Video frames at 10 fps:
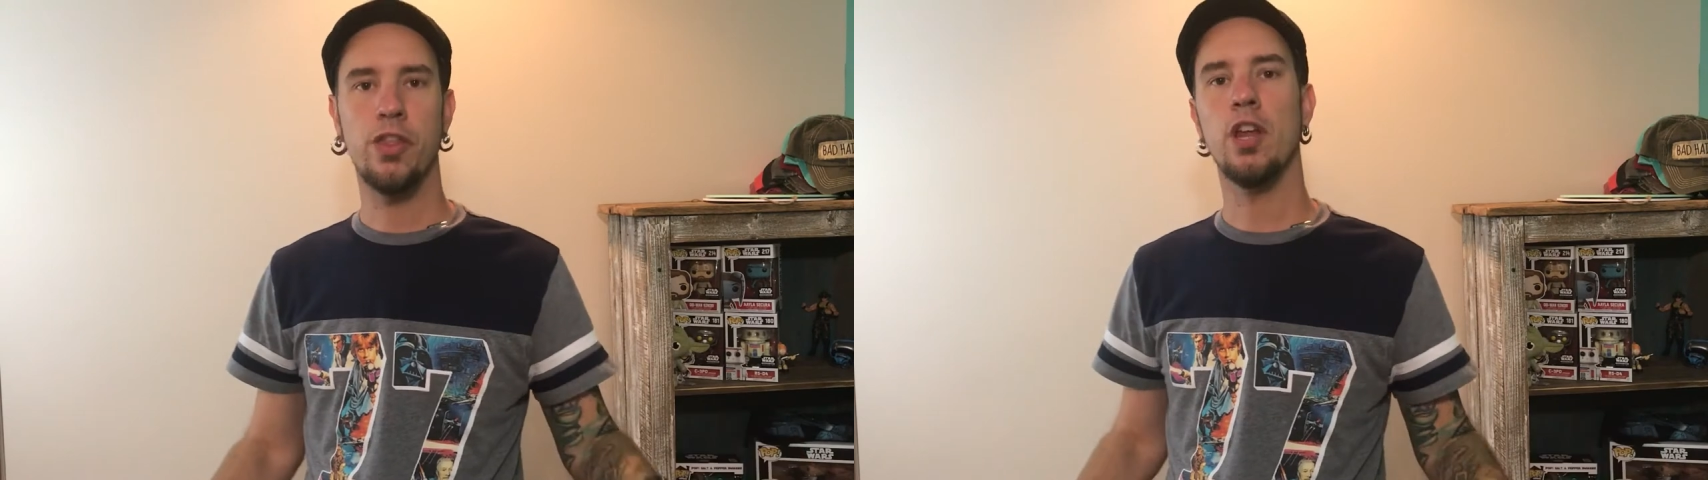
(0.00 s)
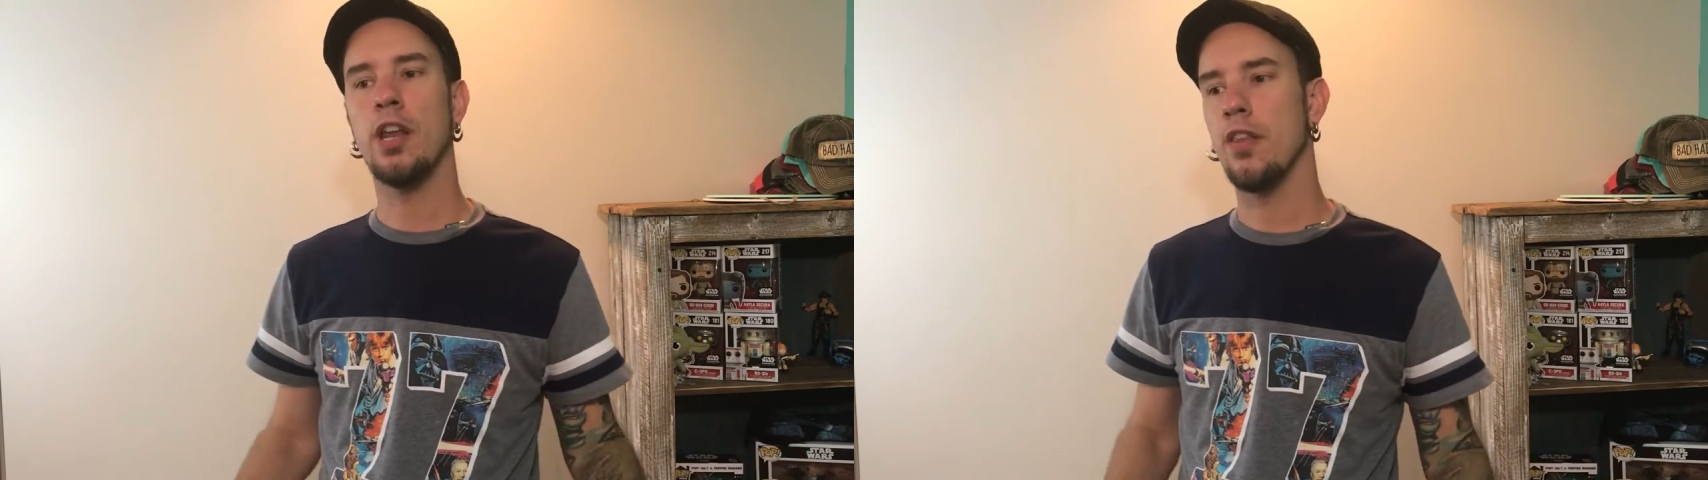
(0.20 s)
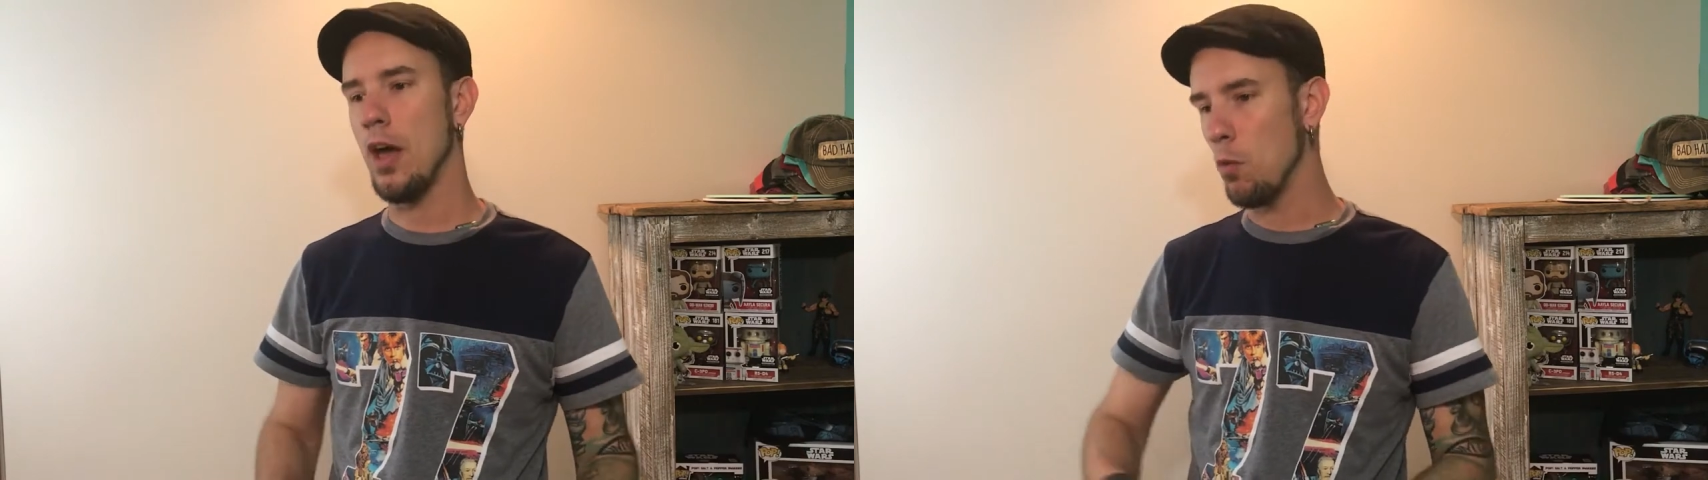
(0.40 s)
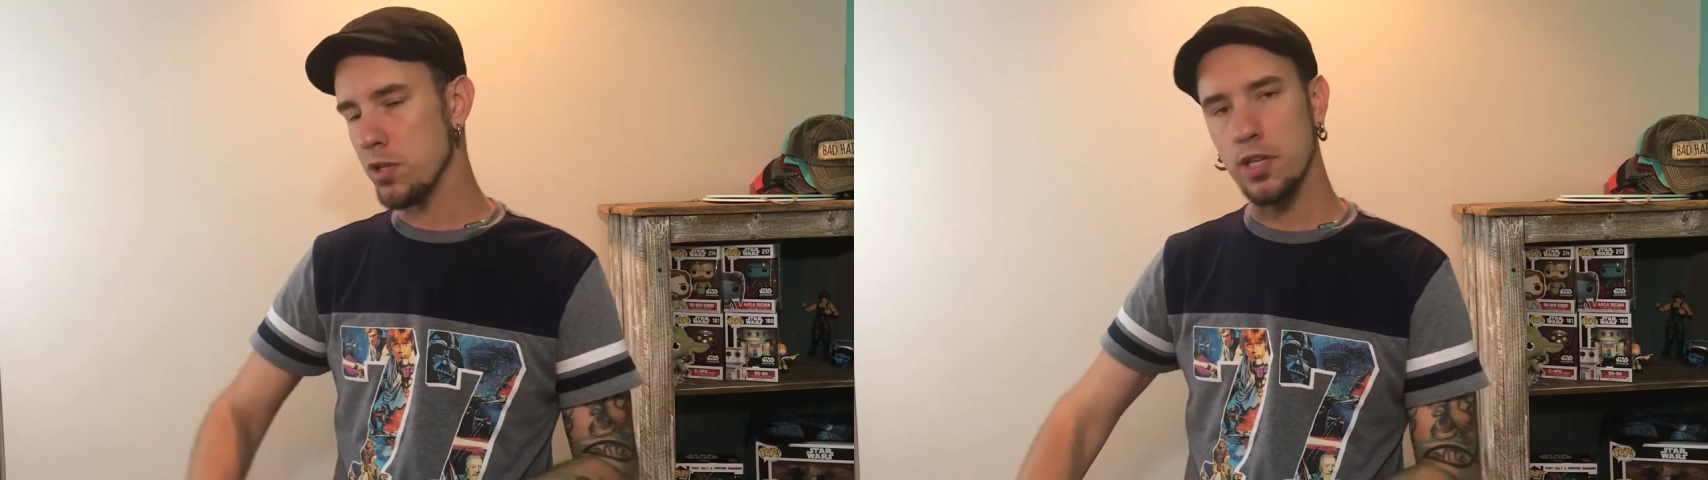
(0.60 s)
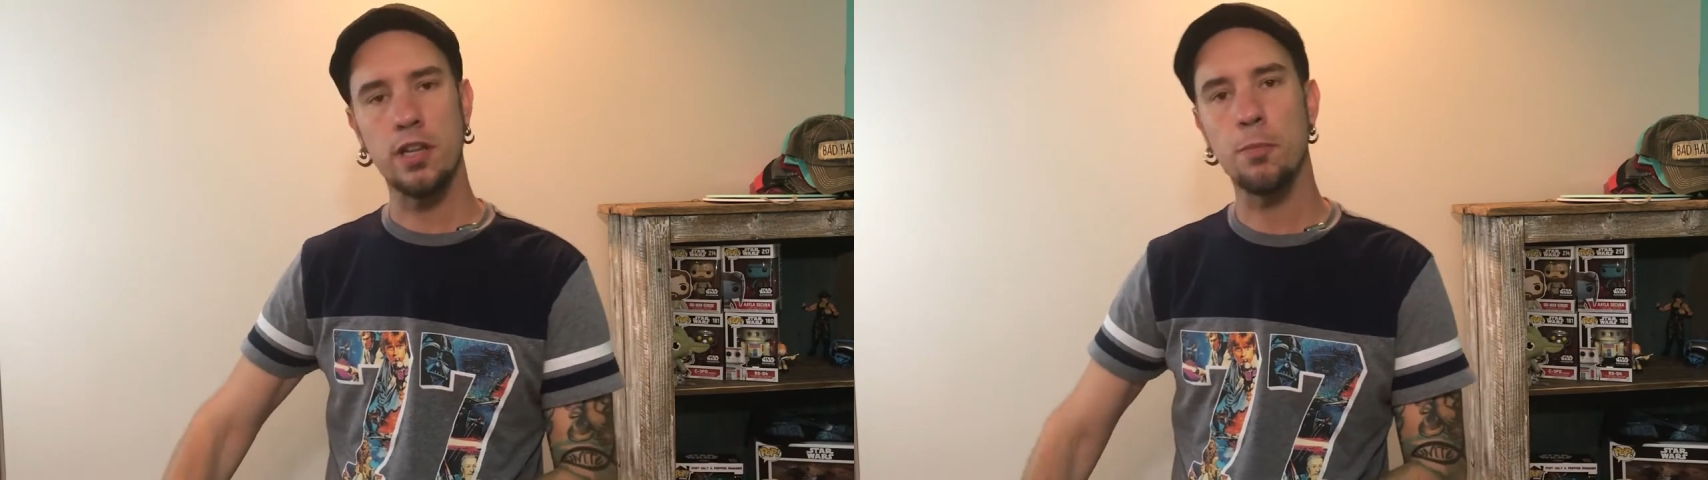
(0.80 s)
with it
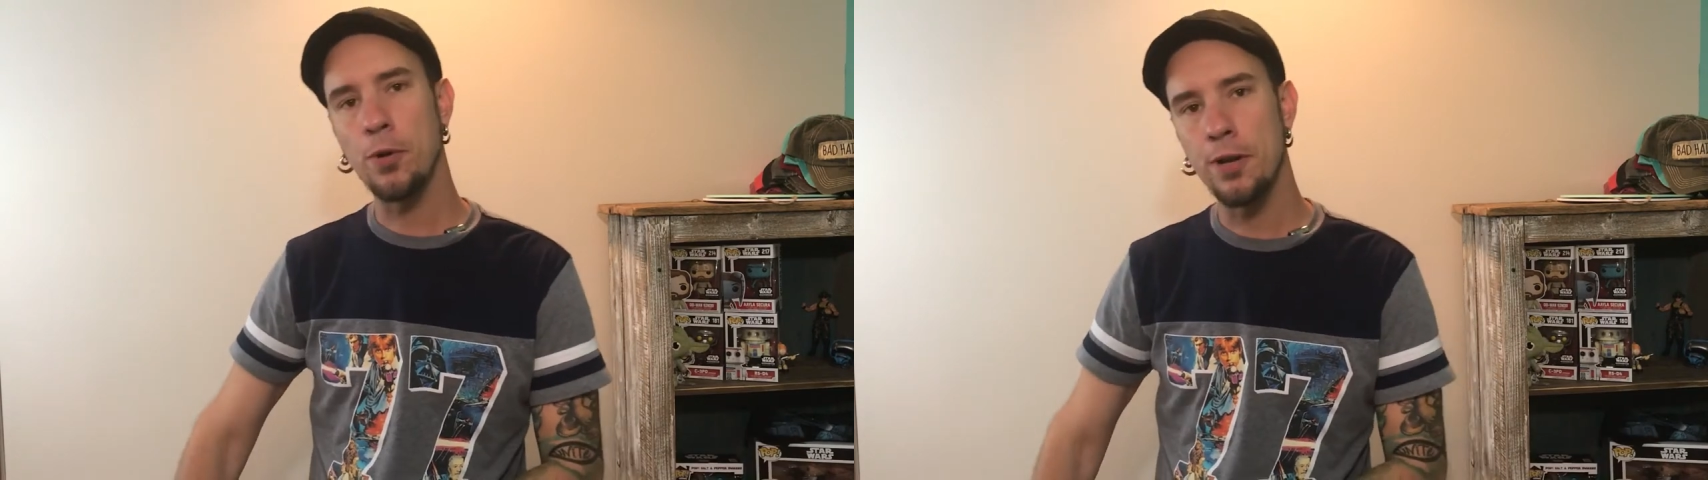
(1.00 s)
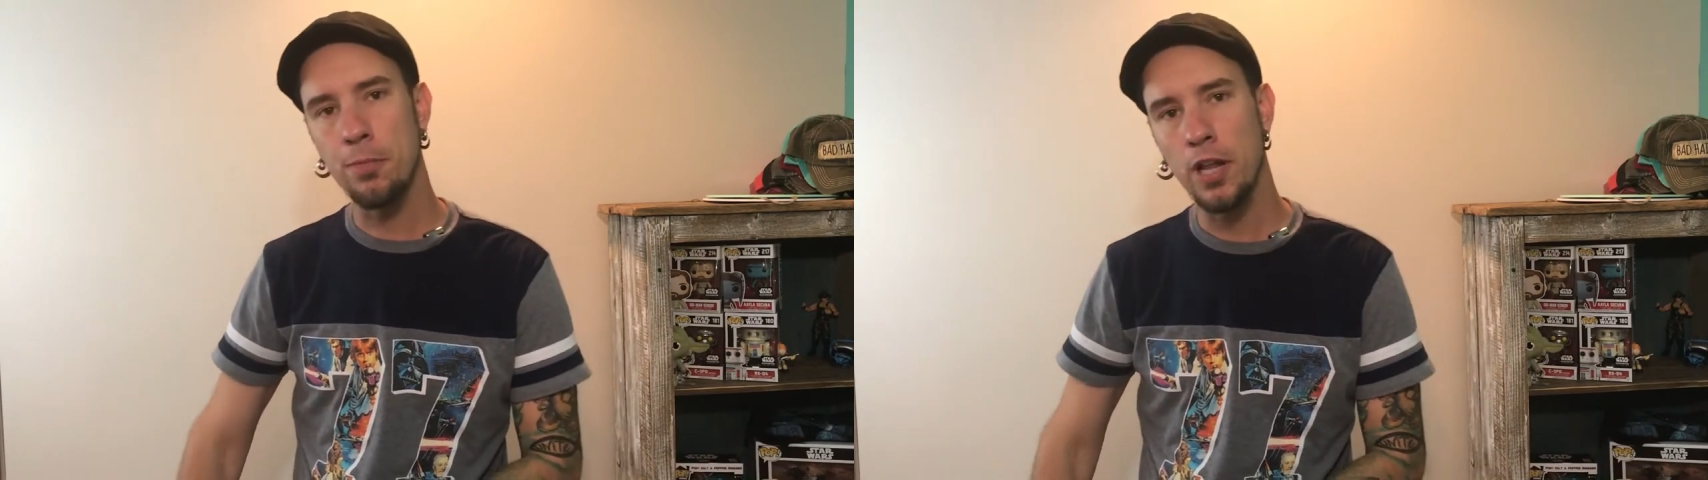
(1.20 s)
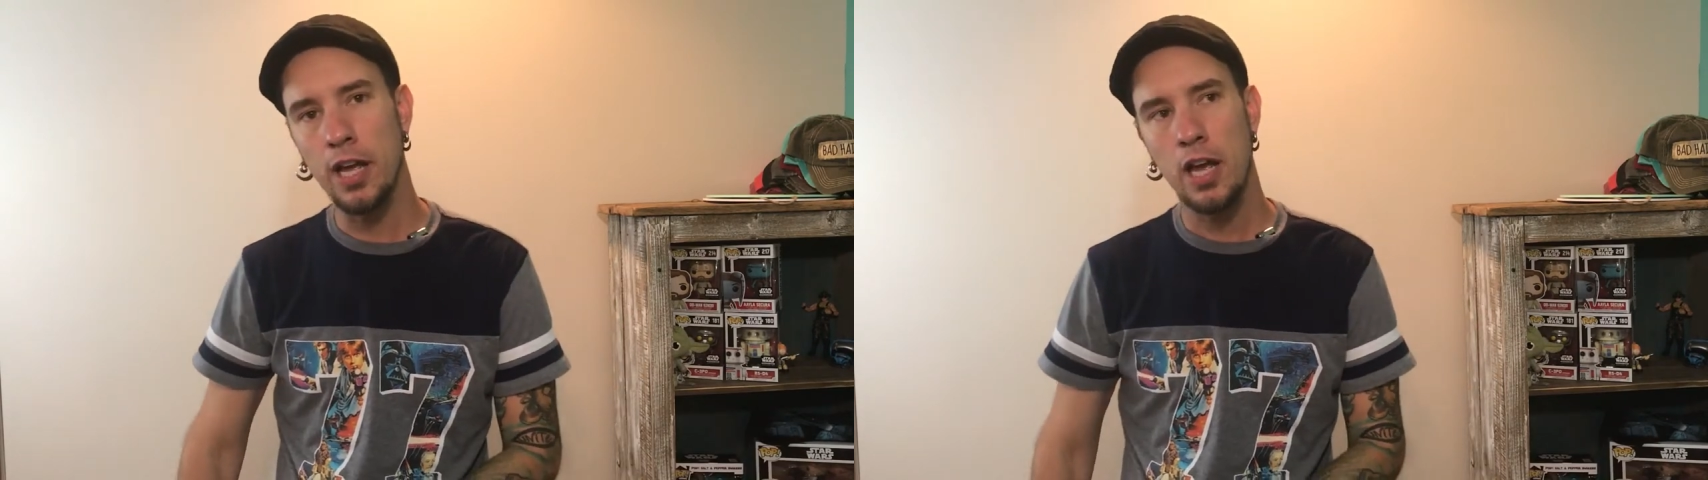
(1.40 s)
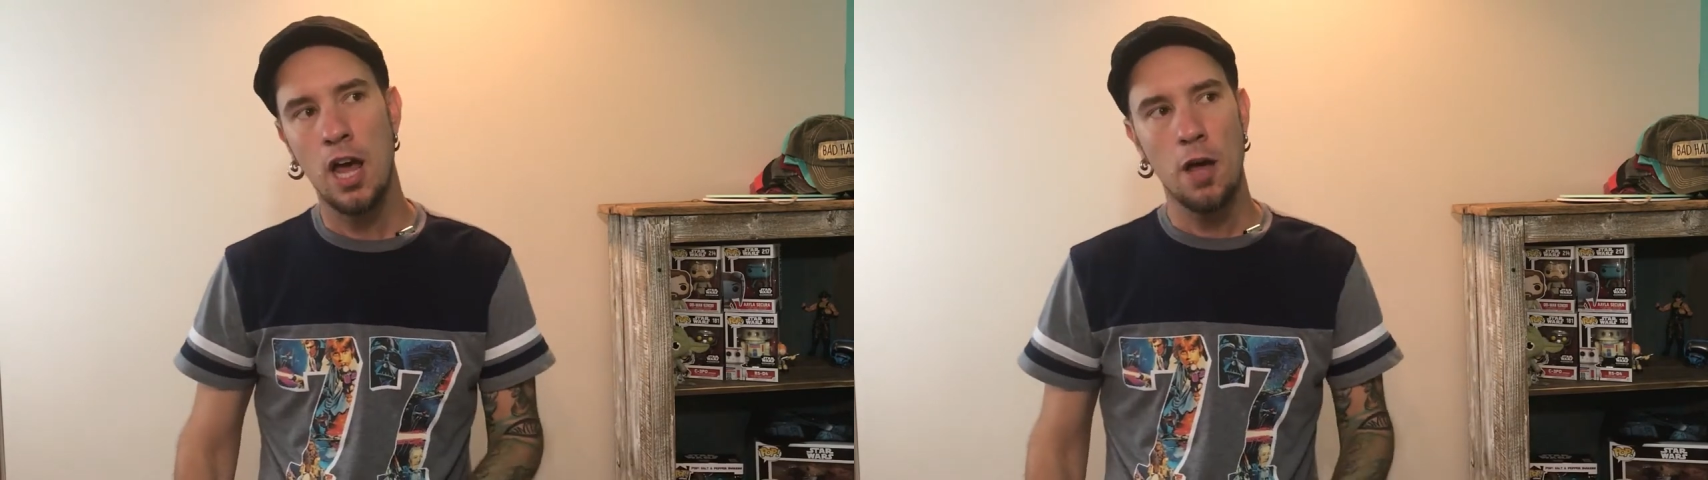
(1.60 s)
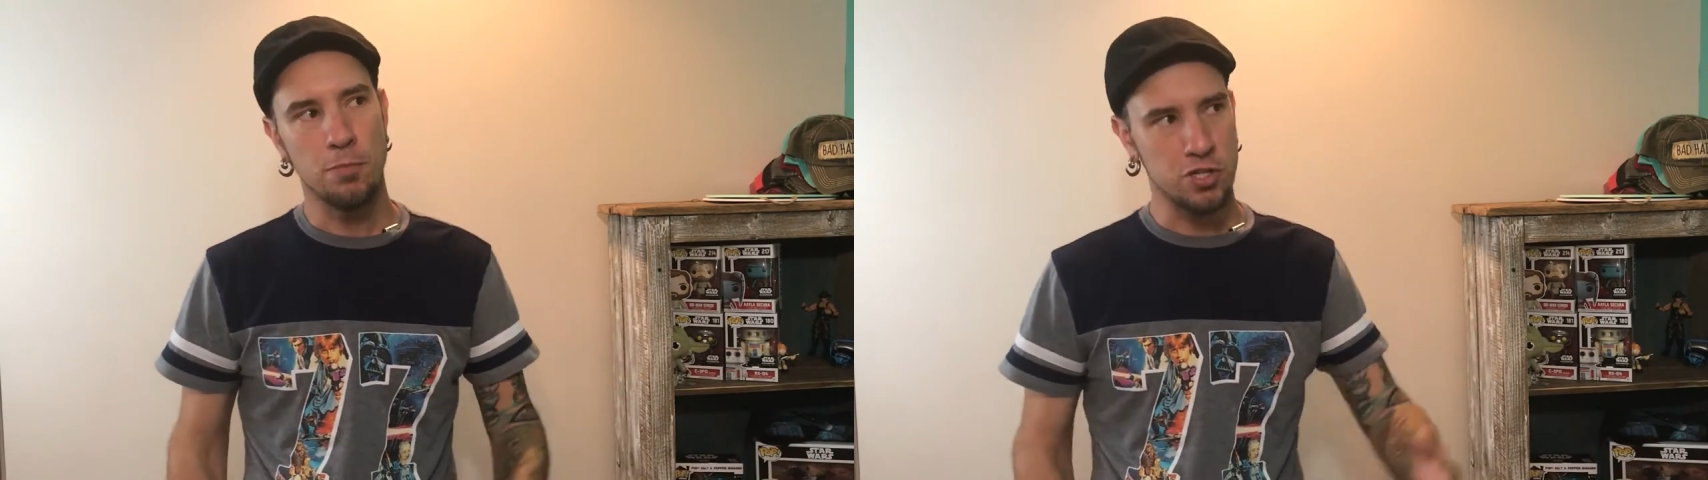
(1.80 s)
that wasn't in the print and
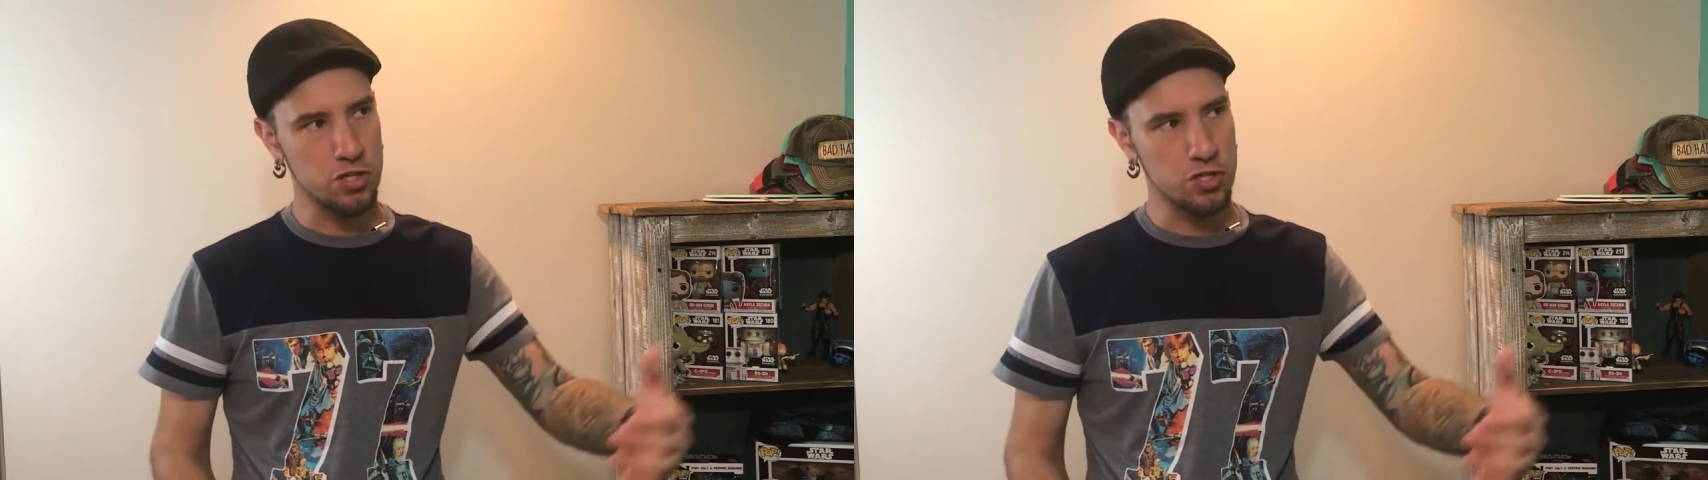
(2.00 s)
play,